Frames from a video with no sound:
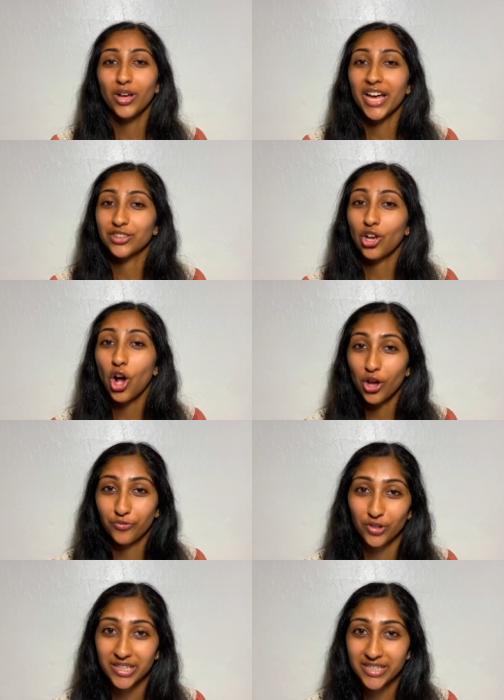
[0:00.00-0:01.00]
at the
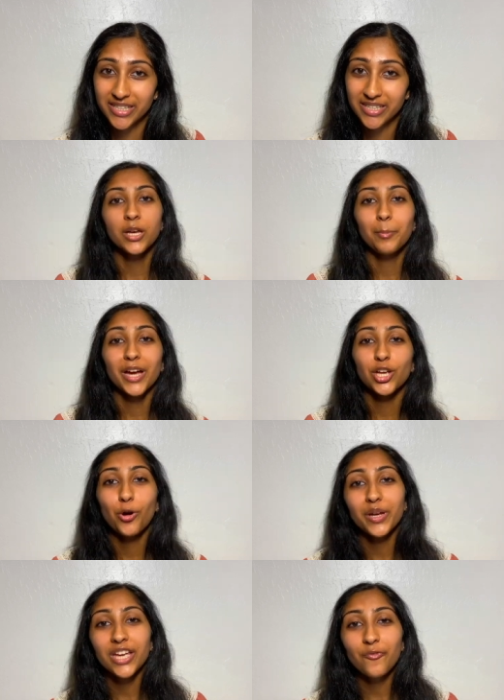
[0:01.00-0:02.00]
conference. By
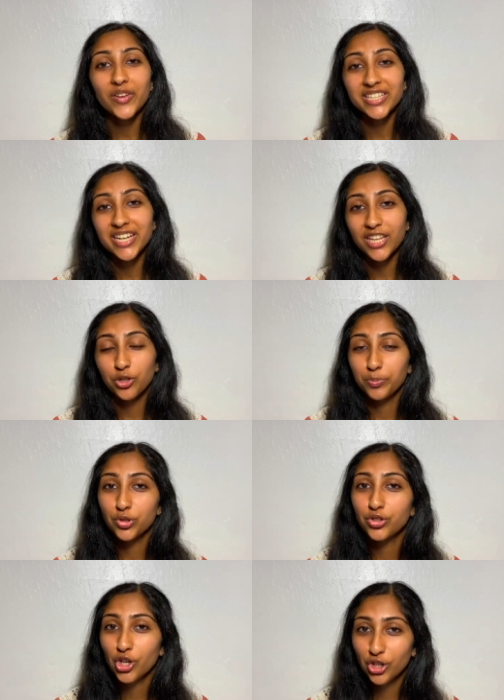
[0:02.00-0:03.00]
going and visiting their
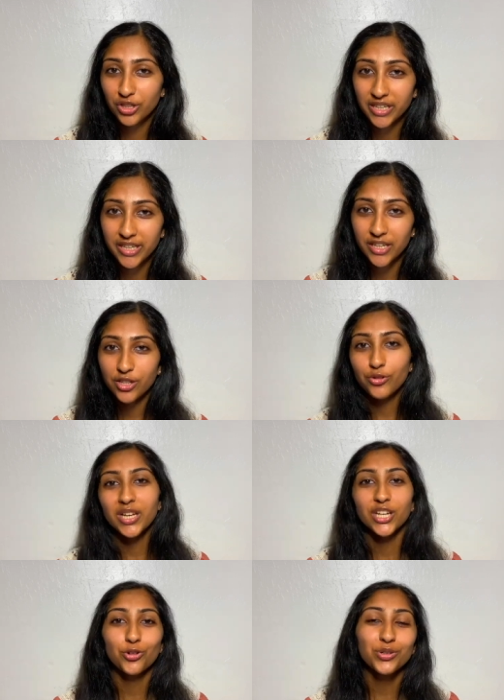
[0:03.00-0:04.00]
booth early, you
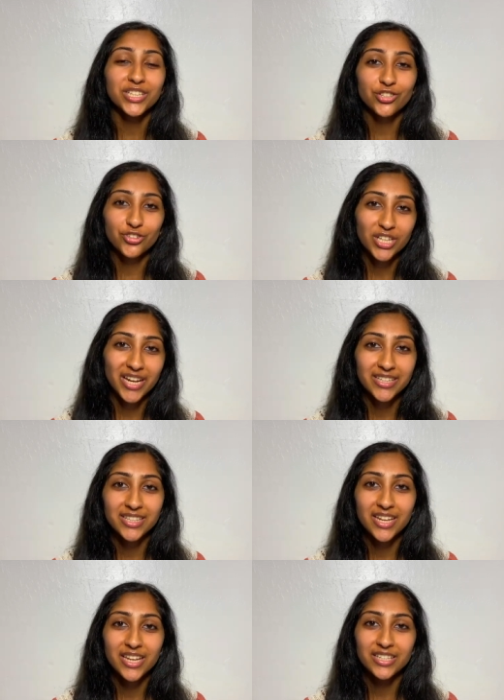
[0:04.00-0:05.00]
can increase your
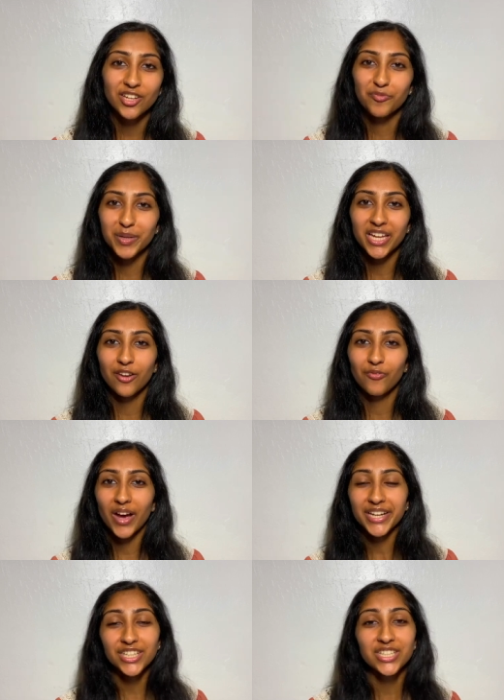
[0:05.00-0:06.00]
chances of being
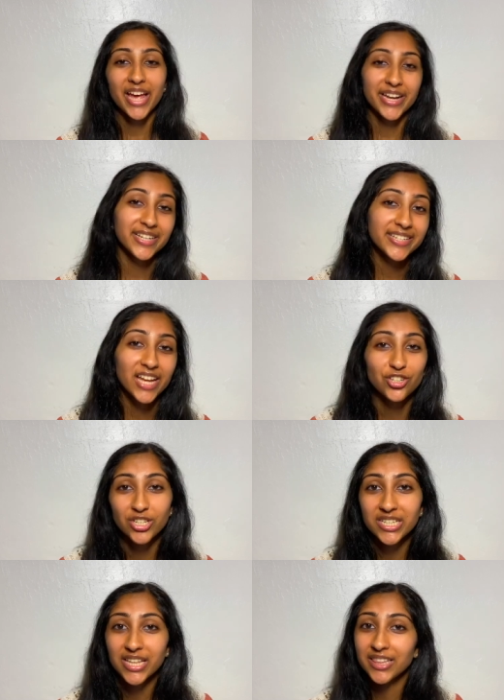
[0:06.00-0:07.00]
invited to any
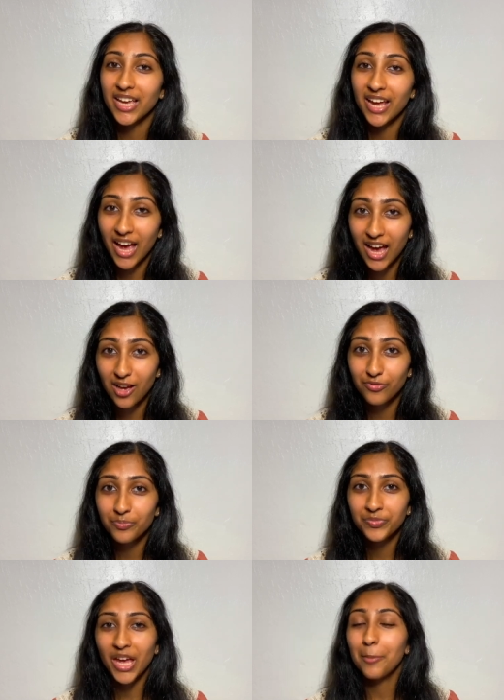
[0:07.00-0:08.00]
sessions that they have
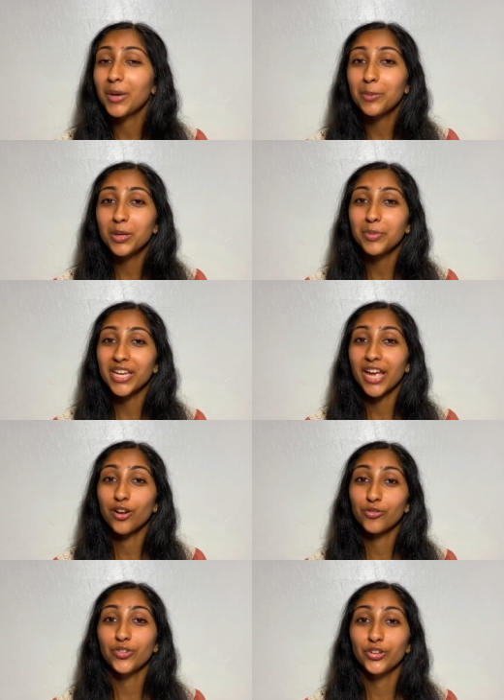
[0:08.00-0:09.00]
and maybe being
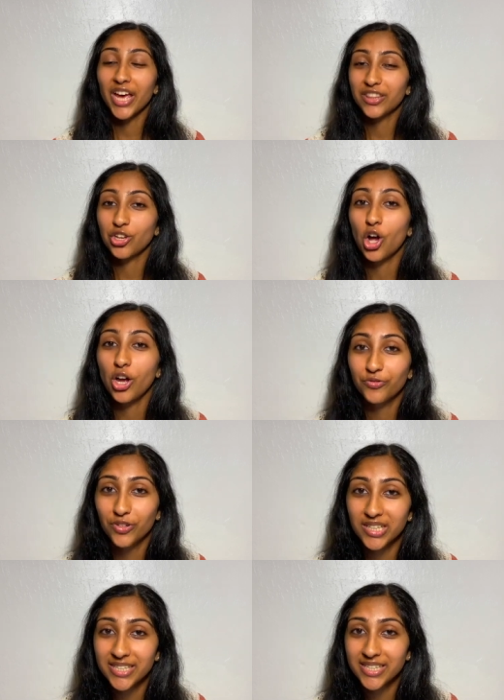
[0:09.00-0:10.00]
interviewed at the
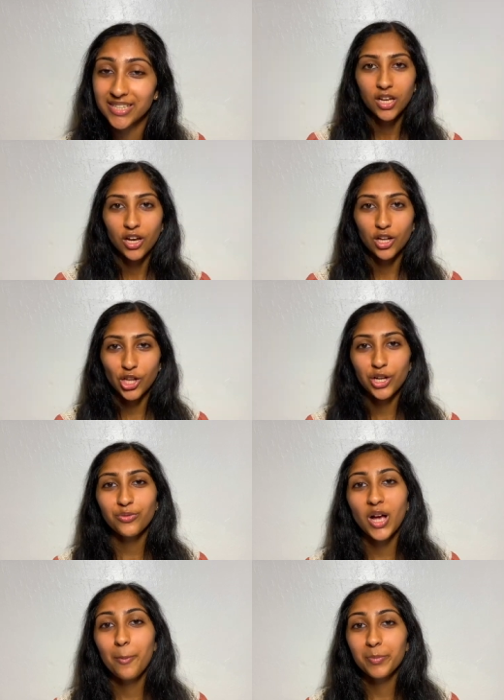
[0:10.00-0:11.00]
conference. A lot of
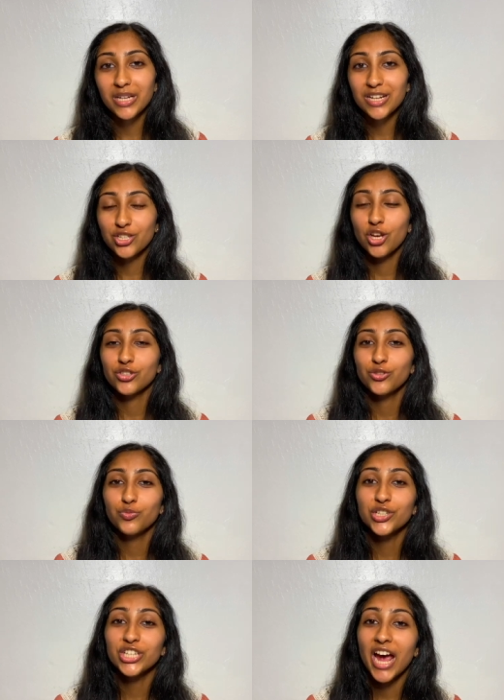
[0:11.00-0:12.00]
companies also
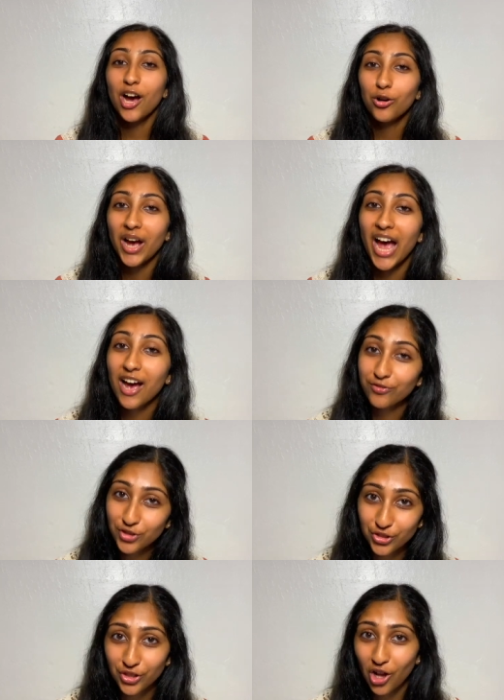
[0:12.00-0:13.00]
reach out
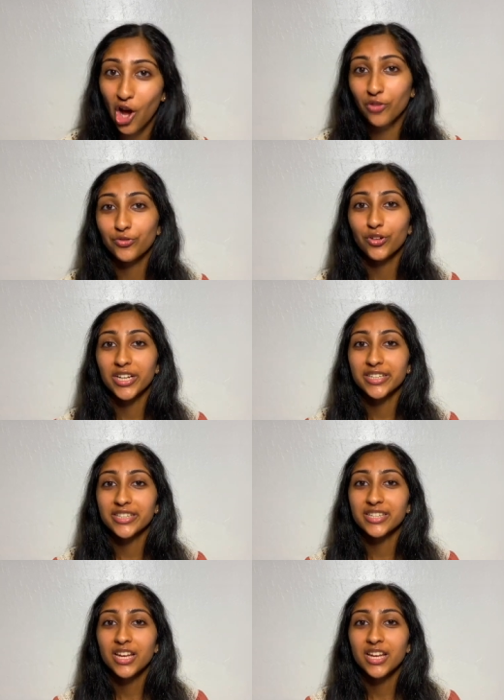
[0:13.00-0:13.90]
after the conference